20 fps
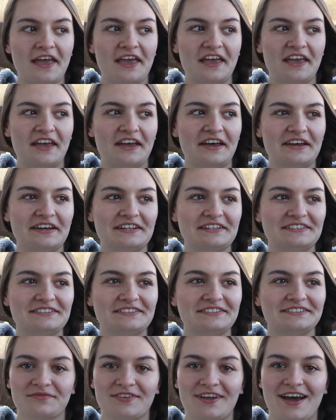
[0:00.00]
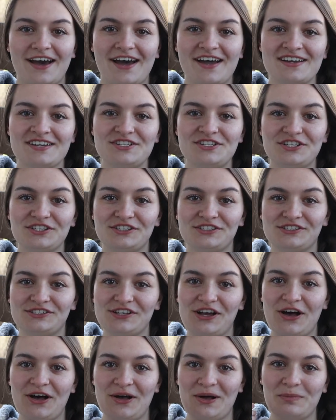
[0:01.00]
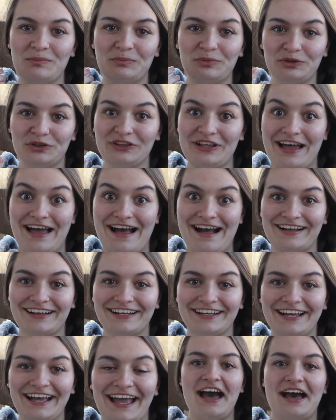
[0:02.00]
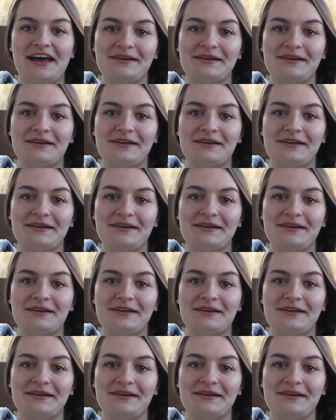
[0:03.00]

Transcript: And I just saw black.